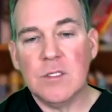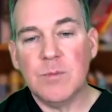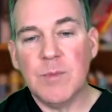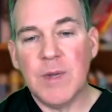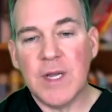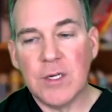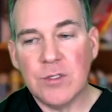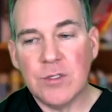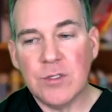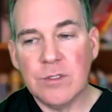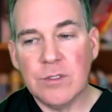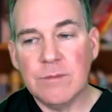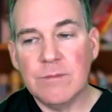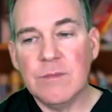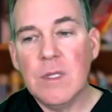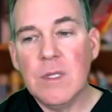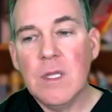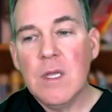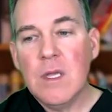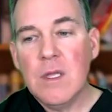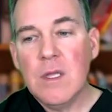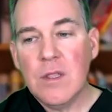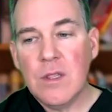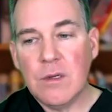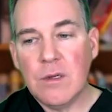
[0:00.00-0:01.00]

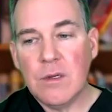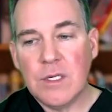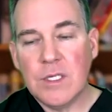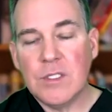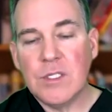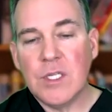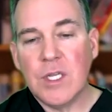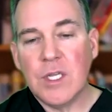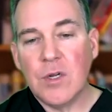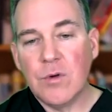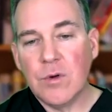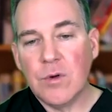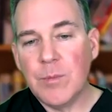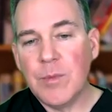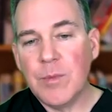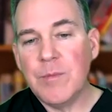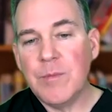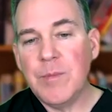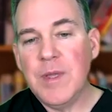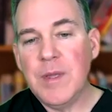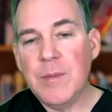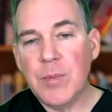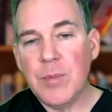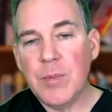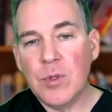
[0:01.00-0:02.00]
spectrum, there is a
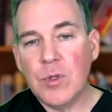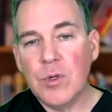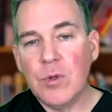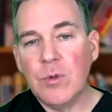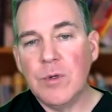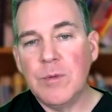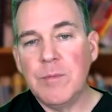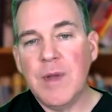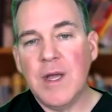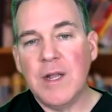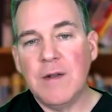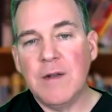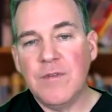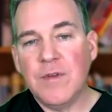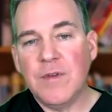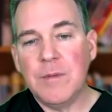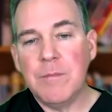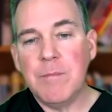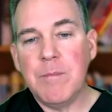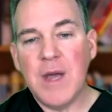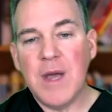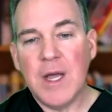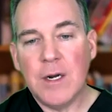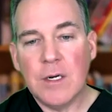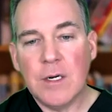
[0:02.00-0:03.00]
group of people who would
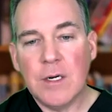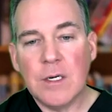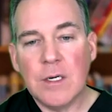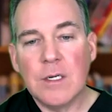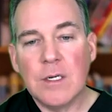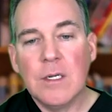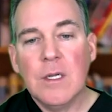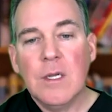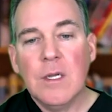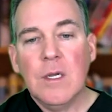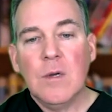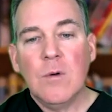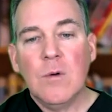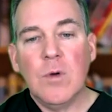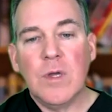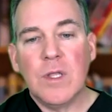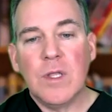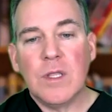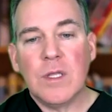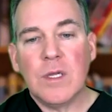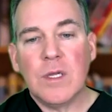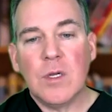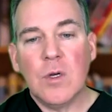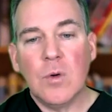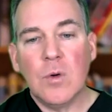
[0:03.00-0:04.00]
benefit better
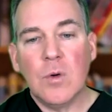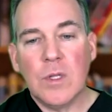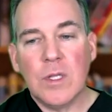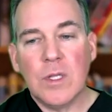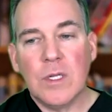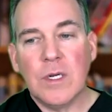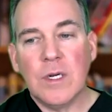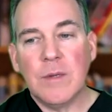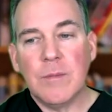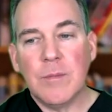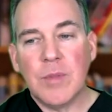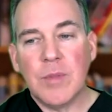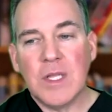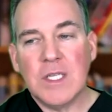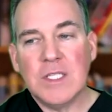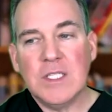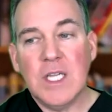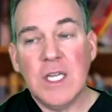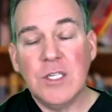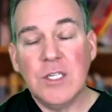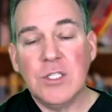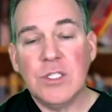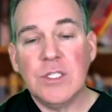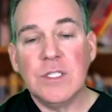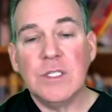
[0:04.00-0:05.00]
with cochlear
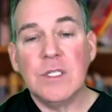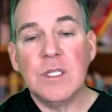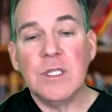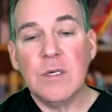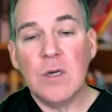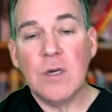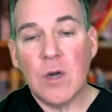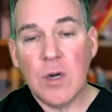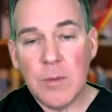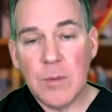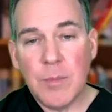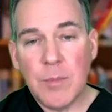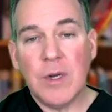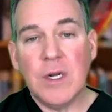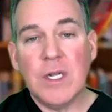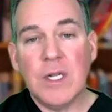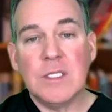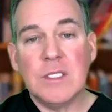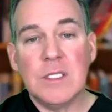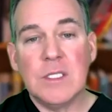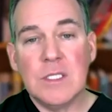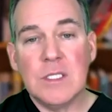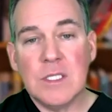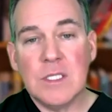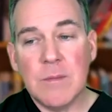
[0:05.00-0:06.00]
implantation. The hard
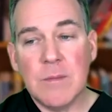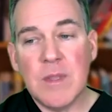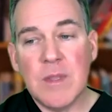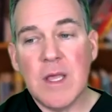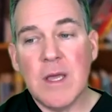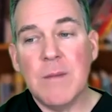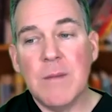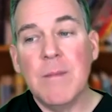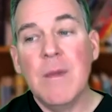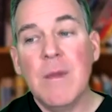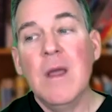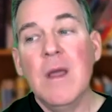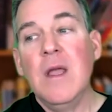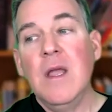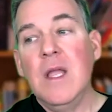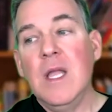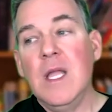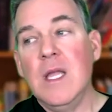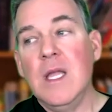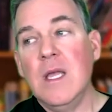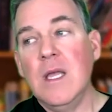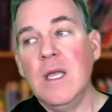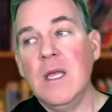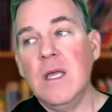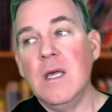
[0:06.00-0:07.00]
part is, is some of them
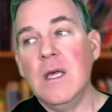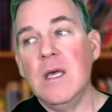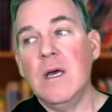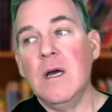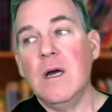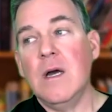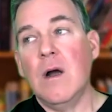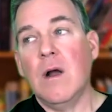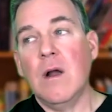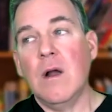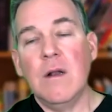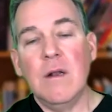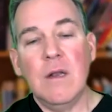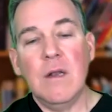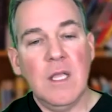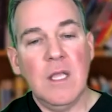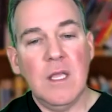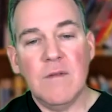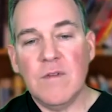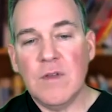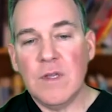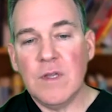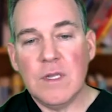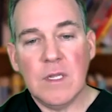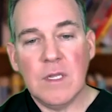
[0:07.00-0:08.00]
aren't
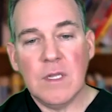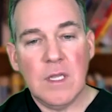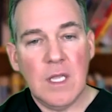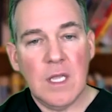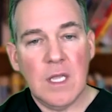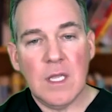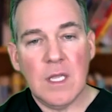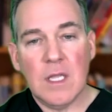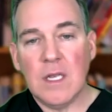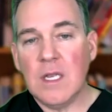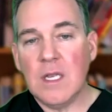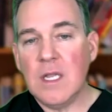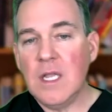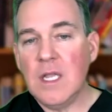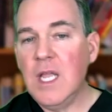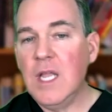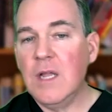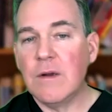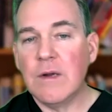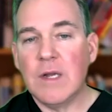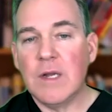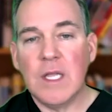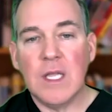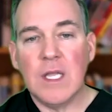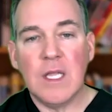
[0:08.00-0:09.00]
even in
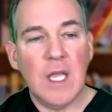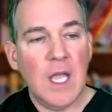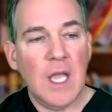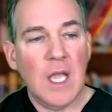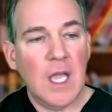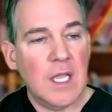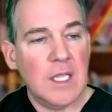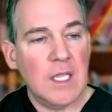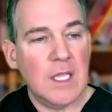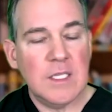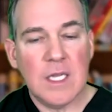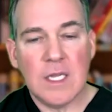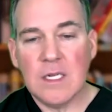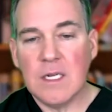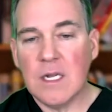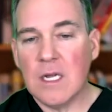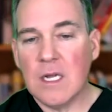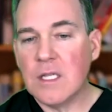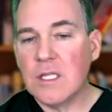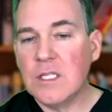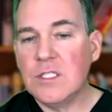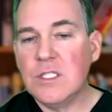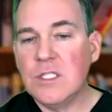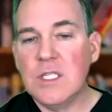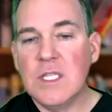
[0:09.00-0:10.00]
hearing aid
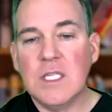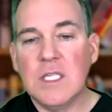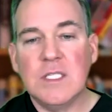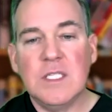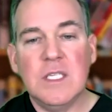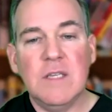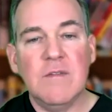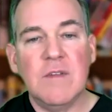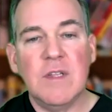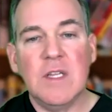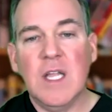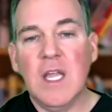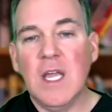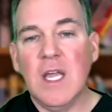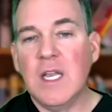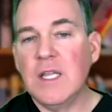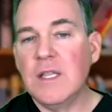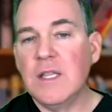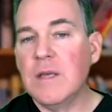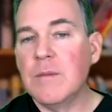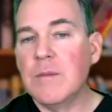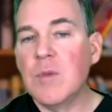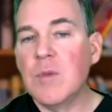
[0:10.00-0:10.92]
technology that's even getting